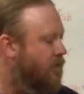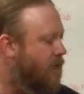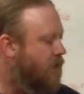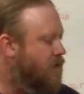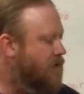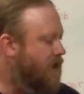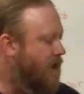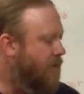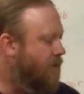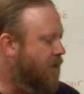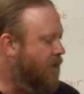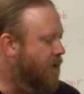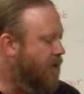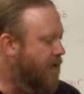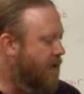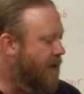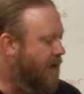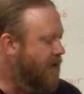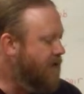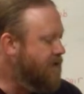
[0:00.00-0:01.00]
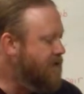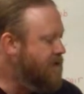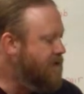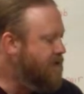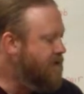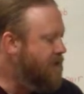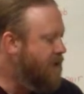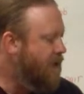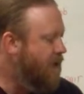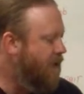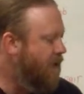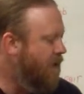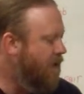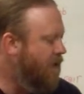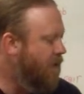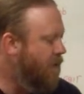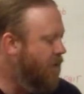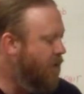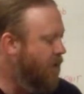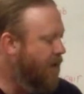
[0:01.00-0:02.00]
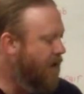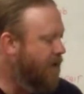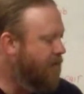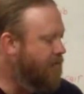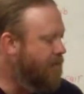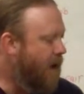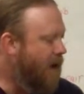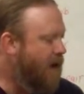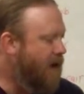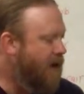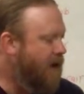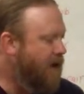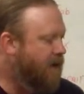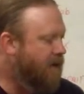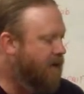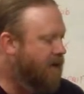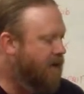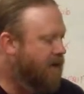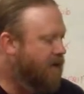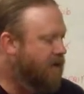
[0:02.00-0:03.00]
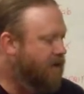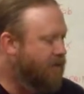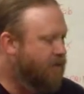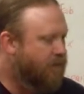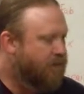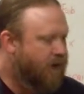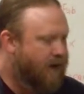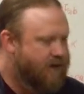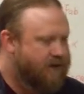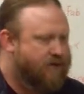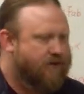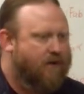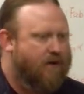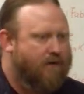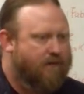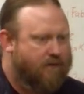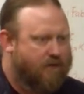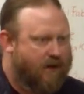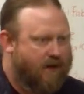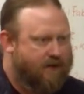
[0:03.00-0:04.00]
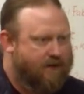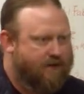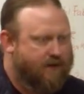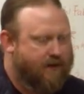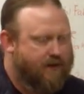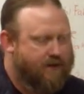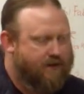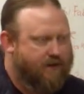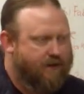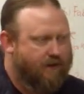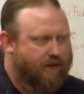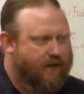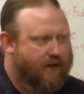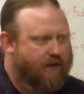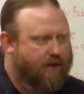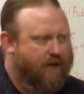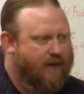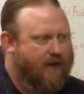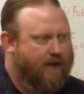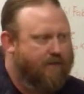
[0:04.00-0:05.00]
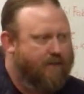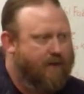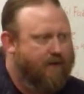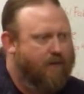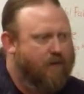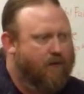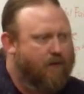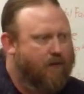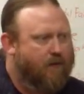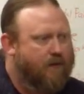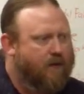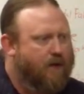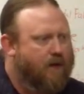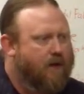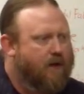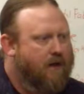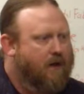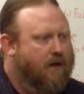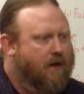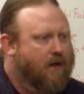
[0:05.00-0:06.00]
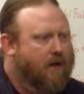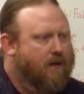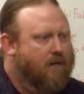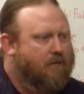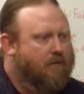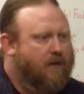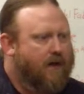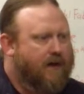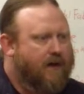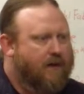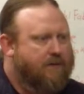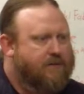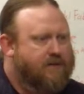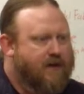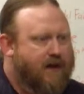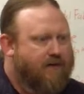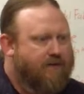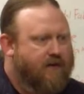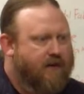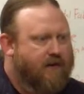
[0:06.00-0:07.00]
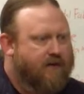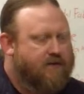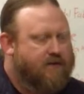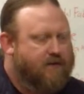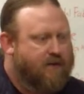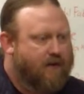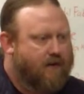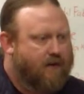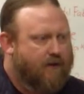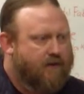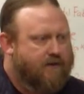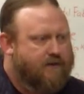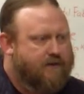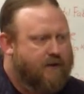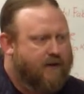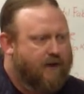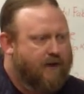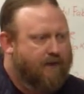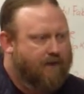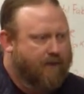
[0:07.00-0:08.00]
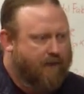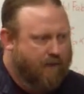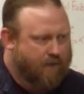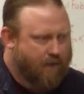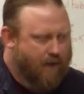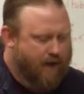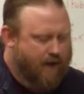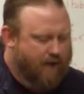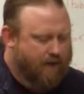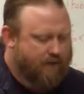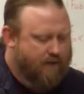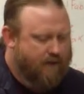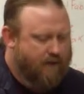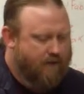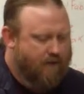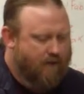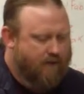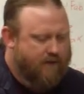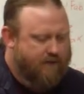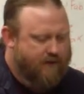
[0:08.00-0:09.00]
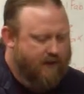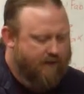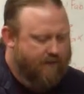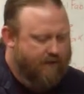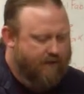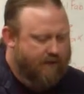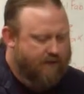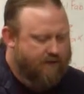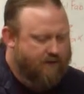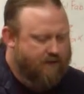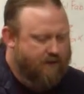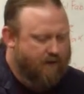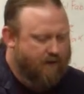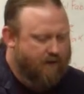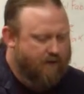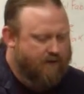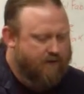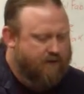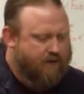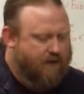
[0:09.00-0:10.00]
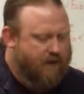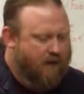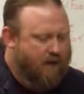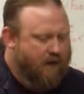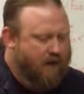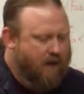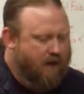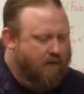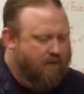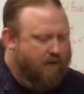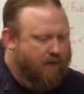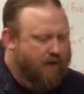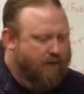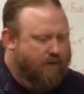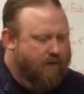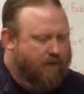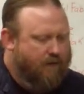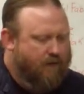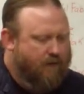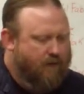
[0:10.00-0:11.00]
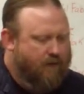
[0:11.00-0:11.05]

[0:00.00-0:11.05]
First couple of things, when buying a compressor off Craigslist, you'll hear a lot of people bring up safety concerns, and they're right, there are safety concerns, but if